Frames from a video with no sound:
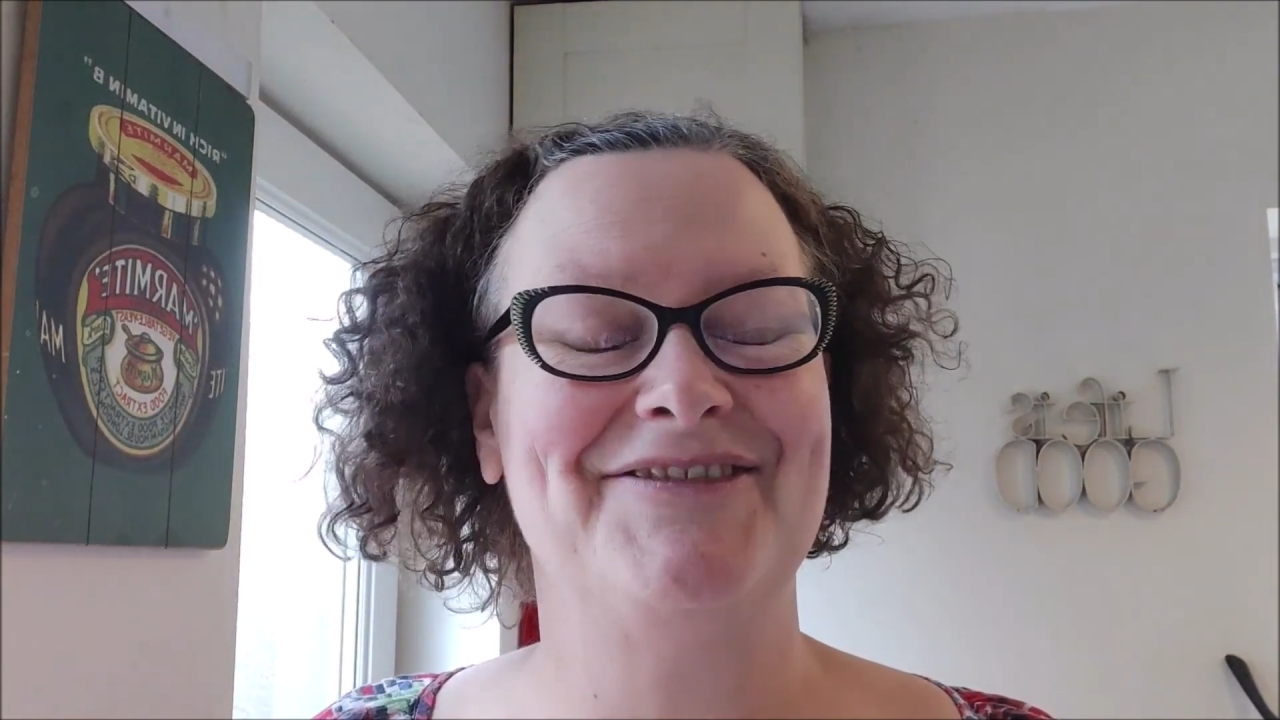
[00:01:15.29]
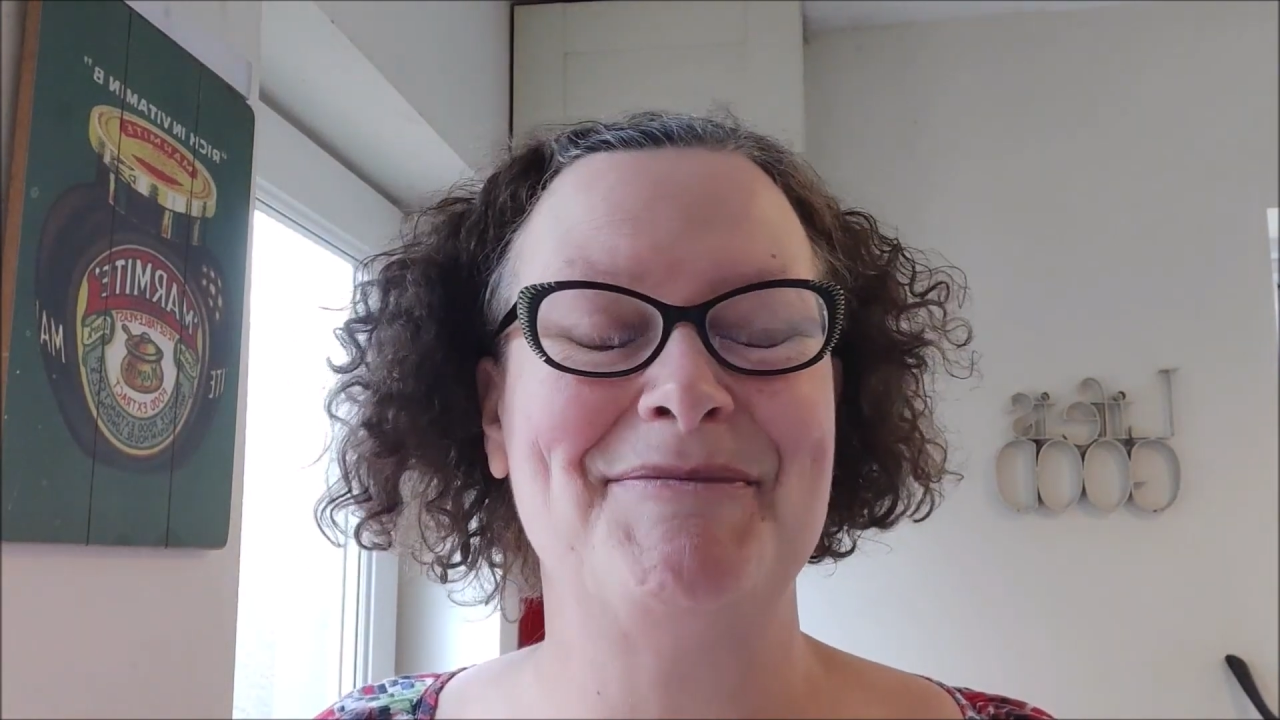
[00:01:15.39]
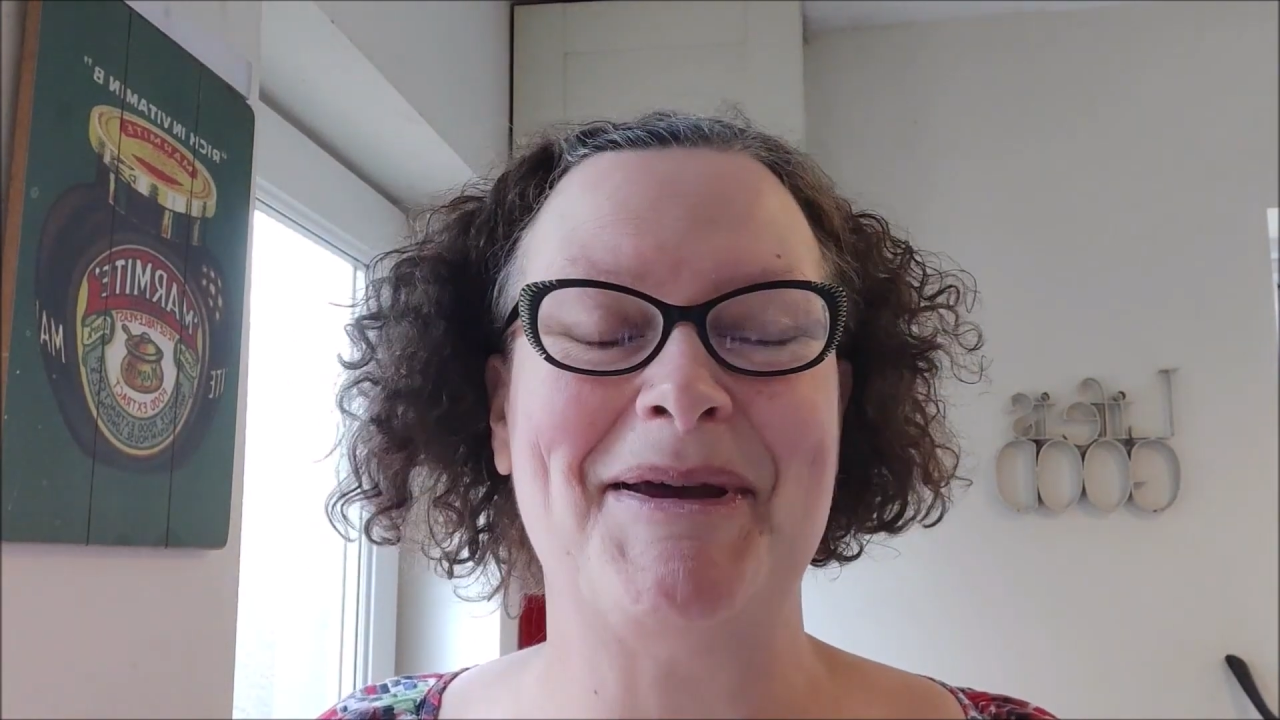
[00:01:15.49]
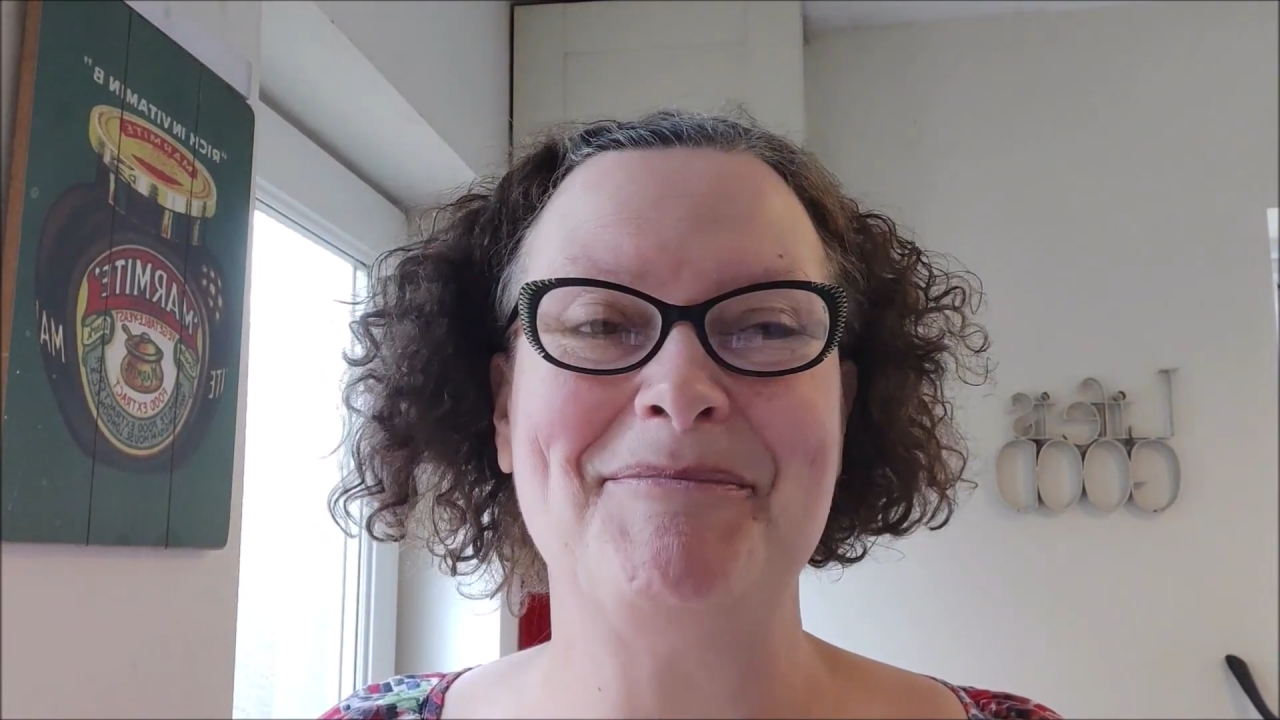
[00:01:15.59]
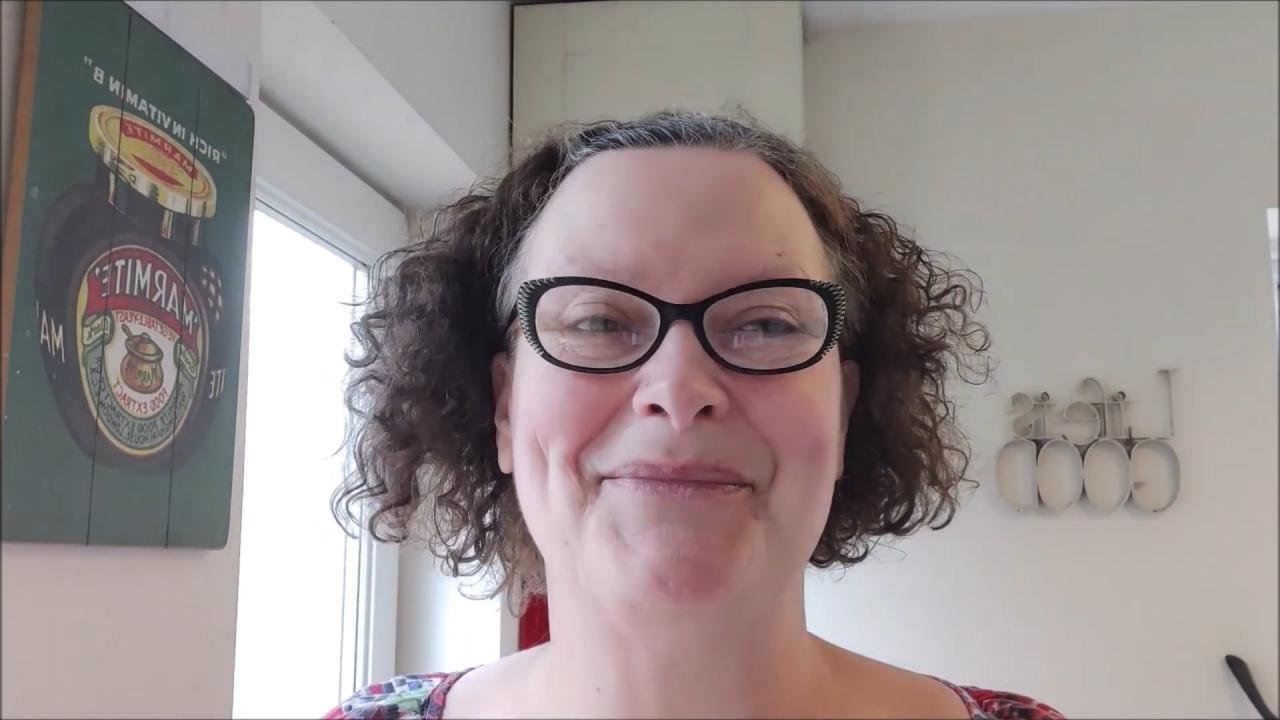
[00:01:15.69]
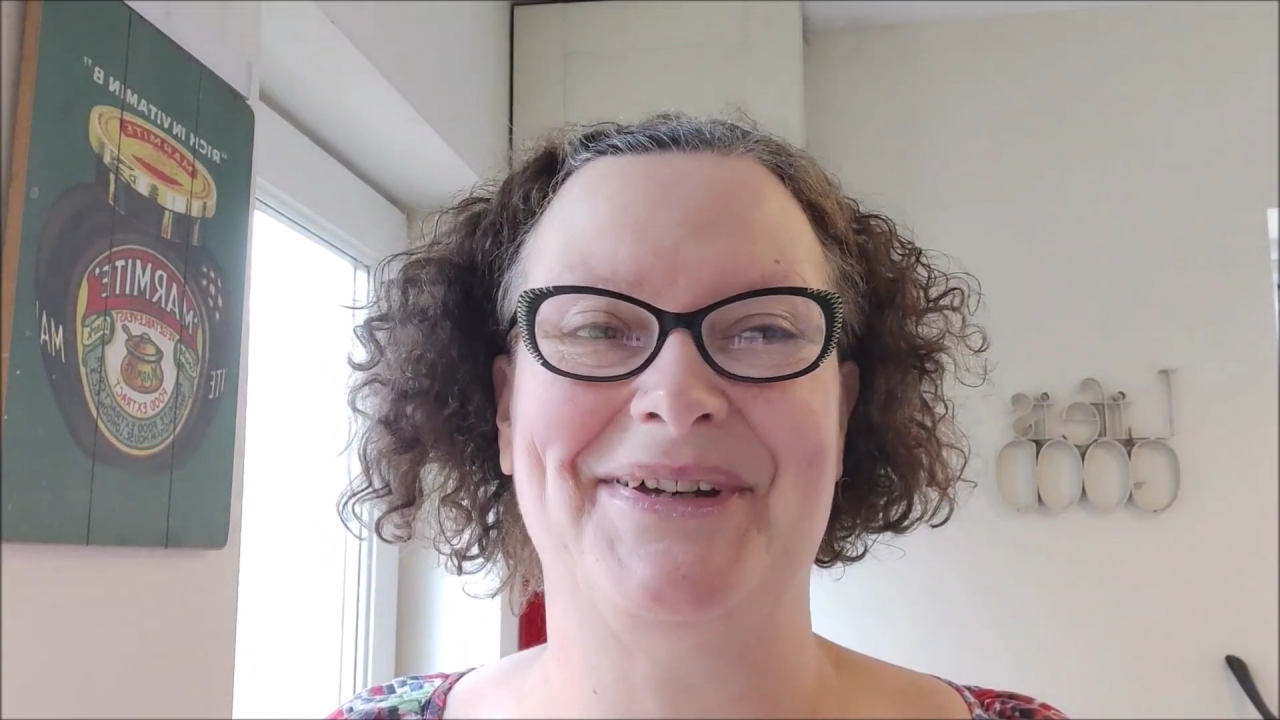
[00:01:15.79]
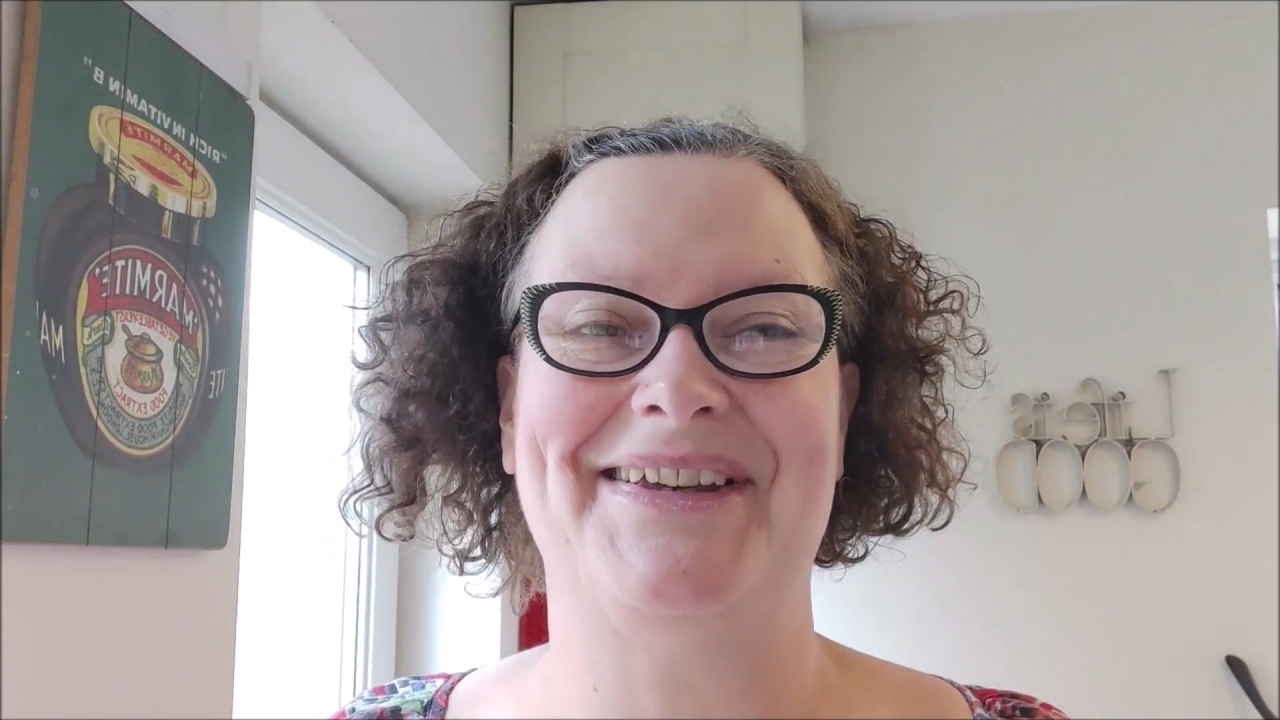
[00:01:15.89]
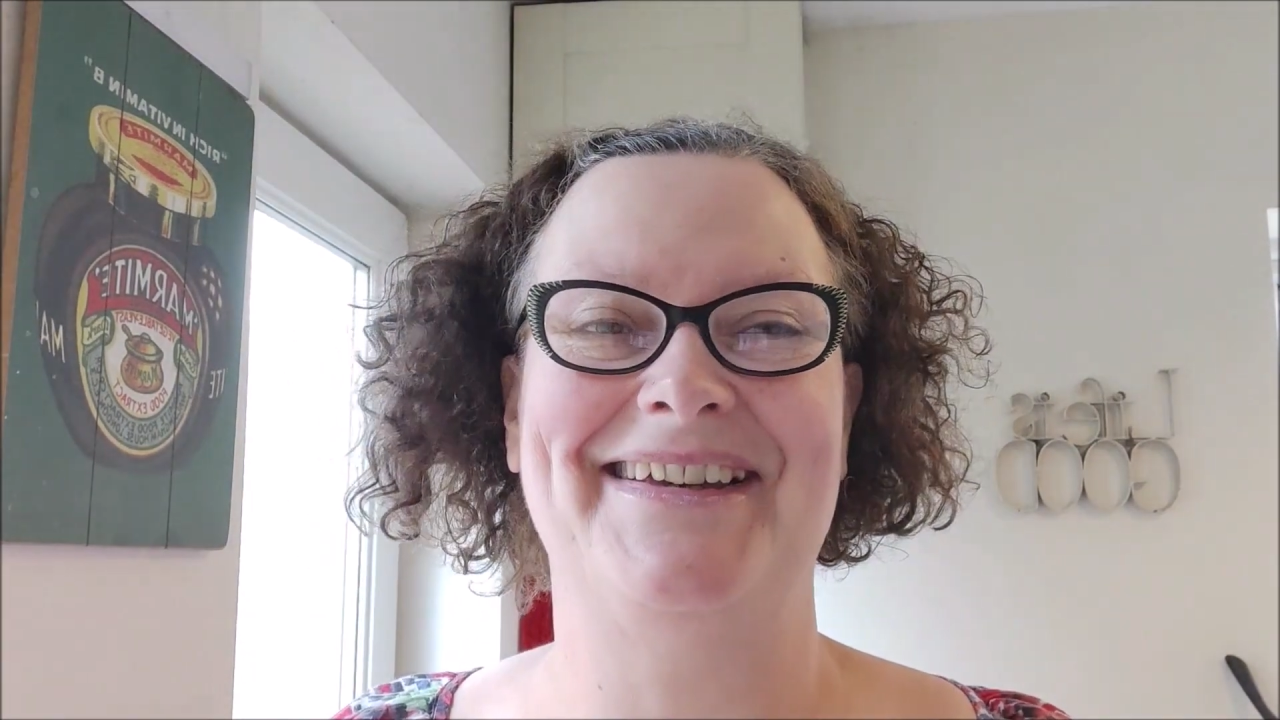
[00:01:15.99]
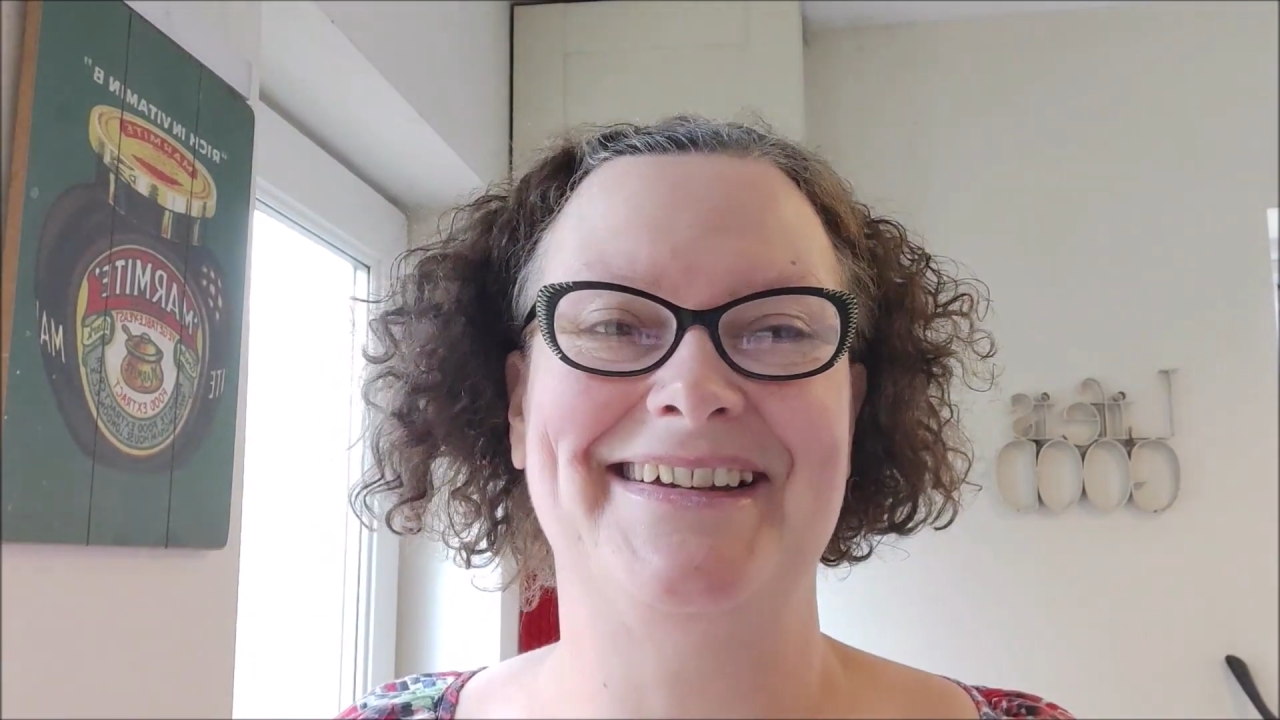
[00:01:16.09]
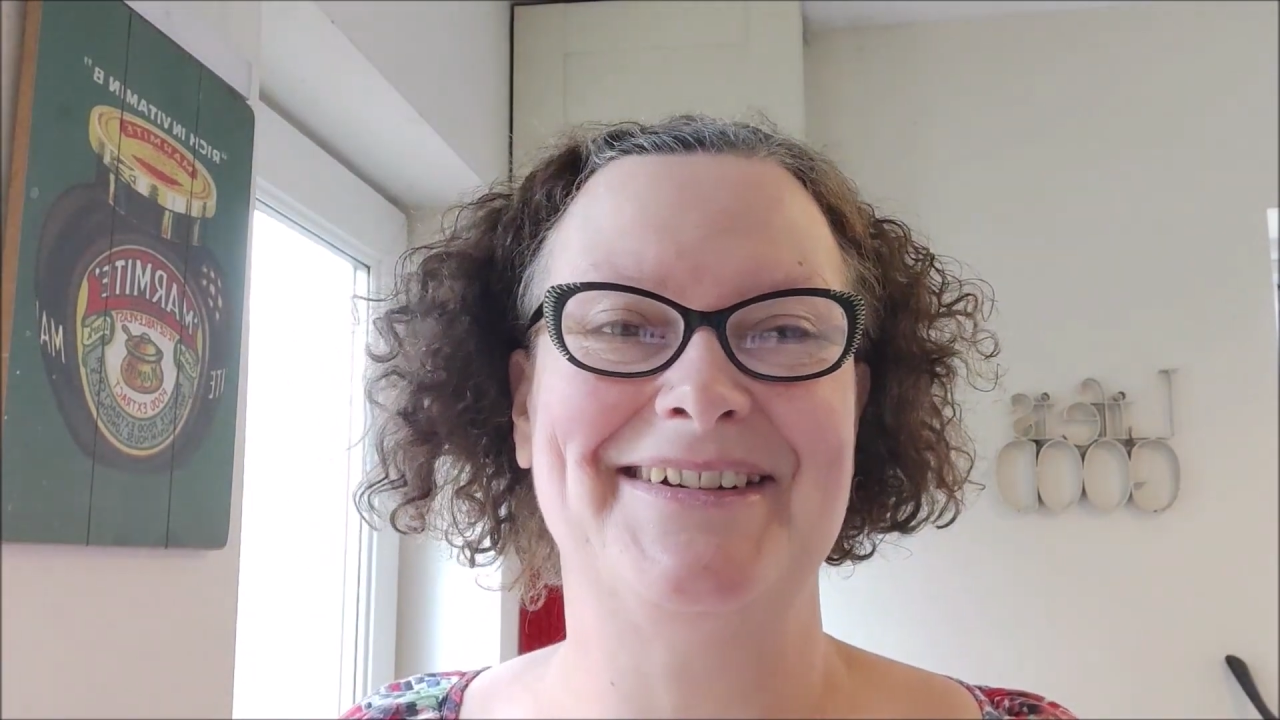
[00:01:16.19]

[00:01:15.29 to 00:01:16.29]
remember